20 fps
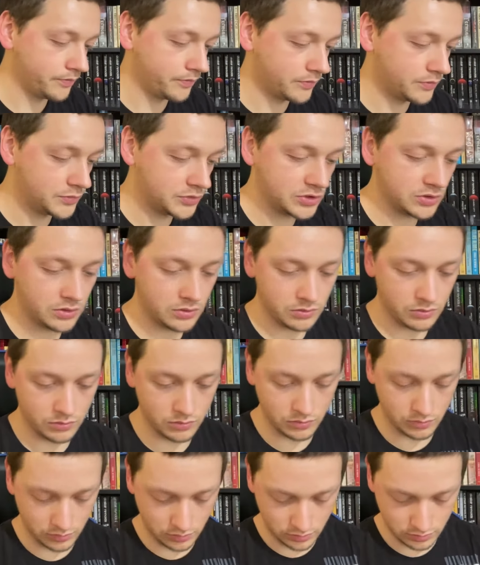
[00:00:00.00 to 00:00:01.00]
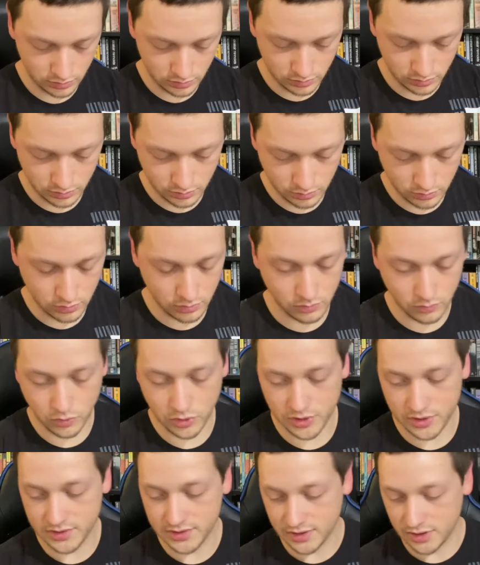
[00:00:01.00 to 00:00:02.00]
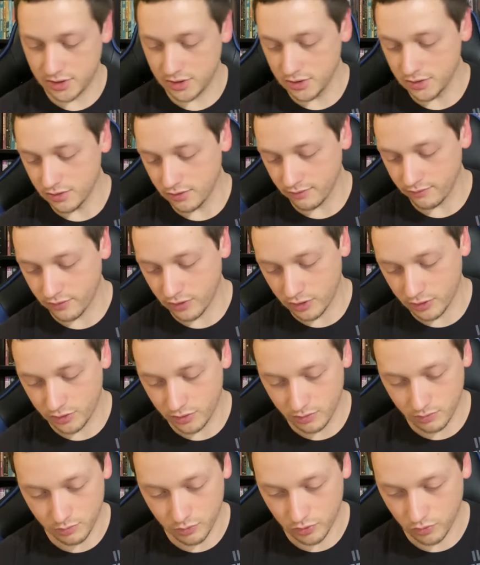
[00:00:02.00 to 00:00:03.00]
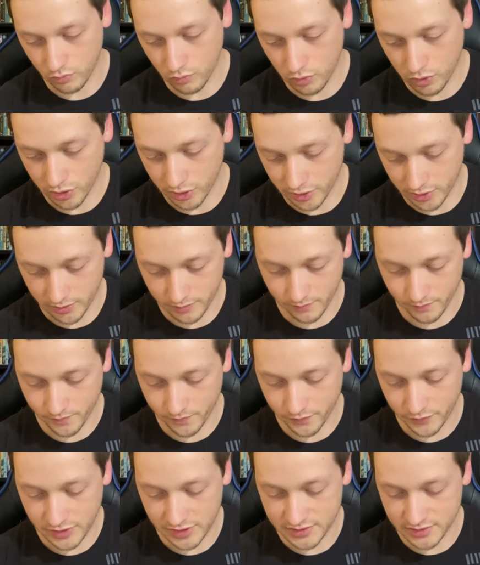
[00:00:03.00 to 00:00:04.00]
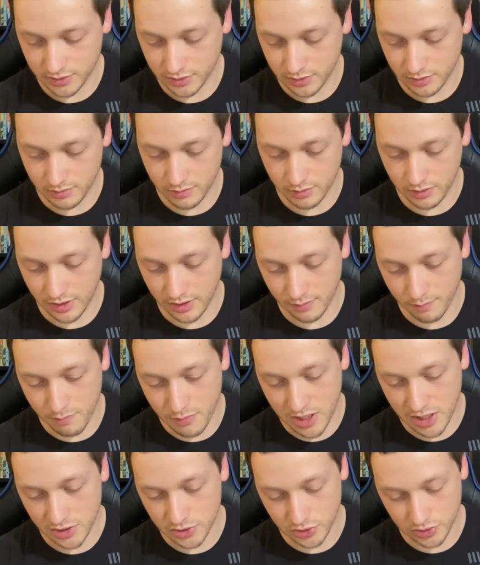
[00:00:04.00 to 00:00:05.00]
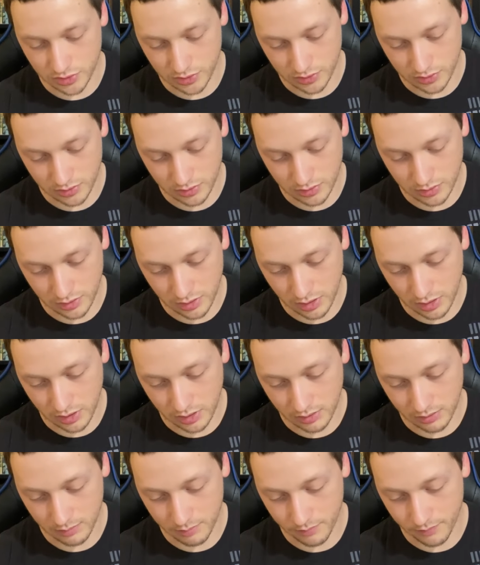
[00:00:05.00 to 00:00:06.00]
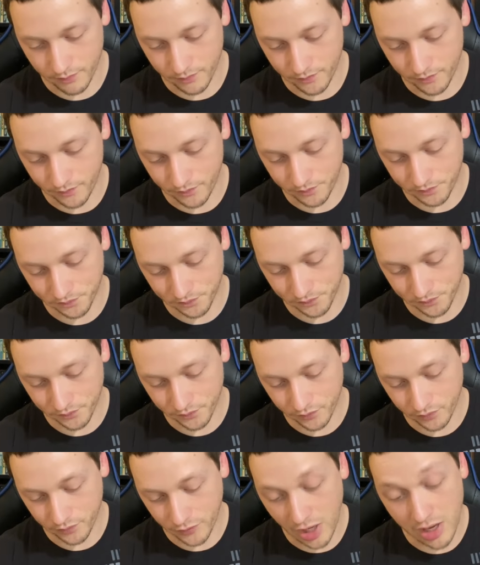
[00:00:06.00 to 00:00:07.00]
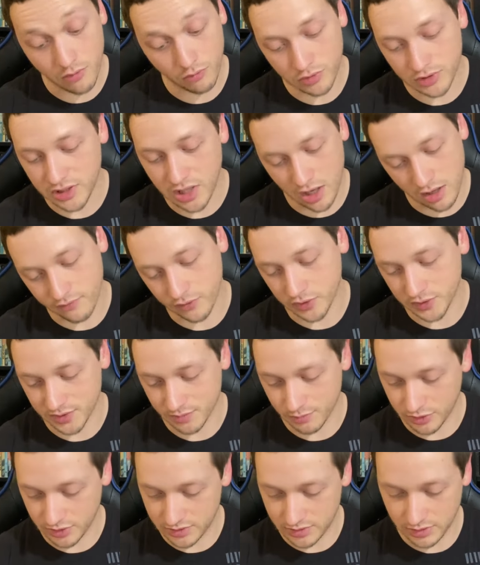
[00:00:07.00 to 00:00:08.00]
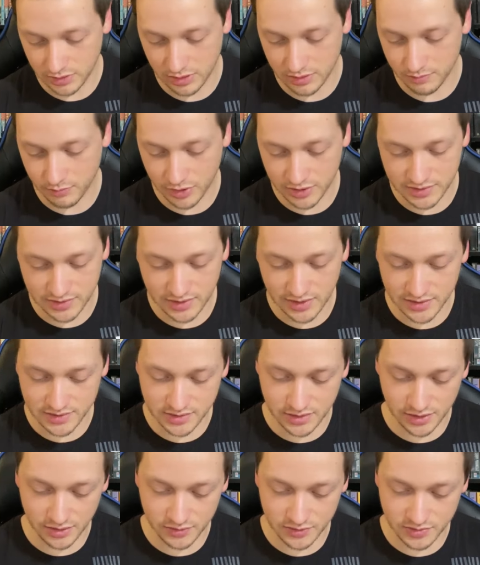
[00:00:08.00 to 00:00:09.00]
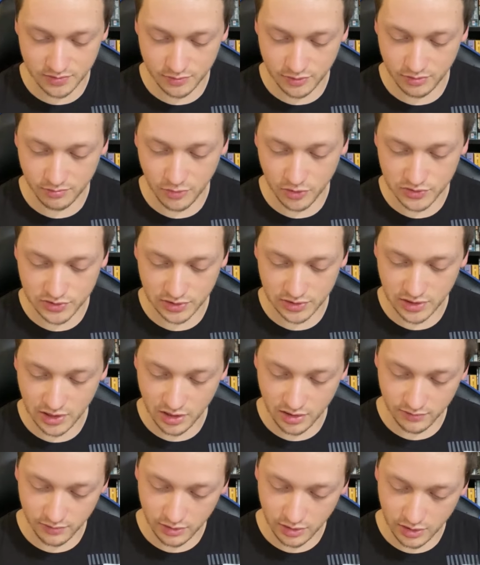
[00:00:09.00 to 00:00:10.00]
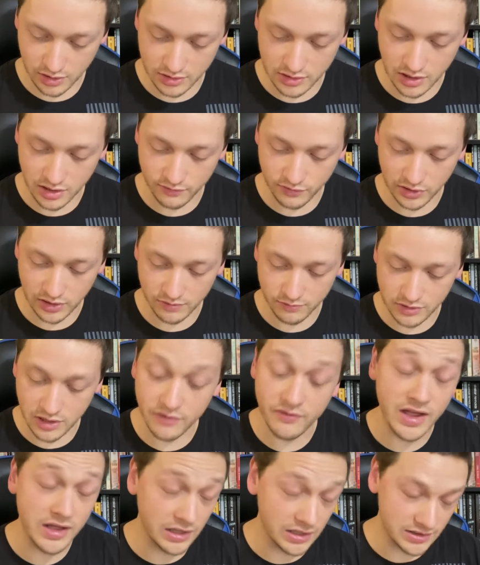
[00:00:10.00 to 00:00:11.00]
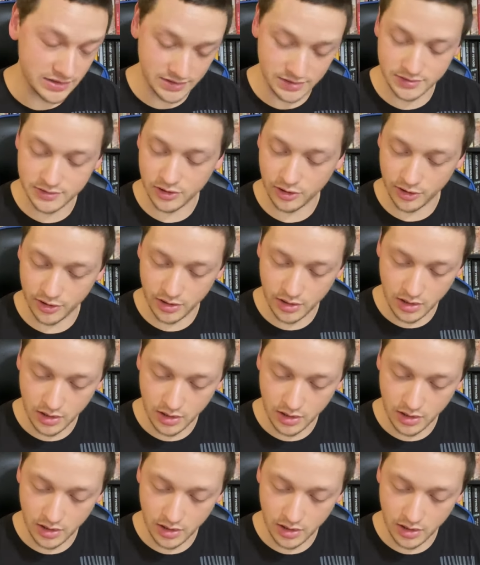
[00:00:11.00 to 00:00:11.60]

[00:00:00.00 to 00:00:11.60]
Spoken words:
So what is in volume 1? These are like major, well, novels, but by today's standards, they're mostly novellas, sorry.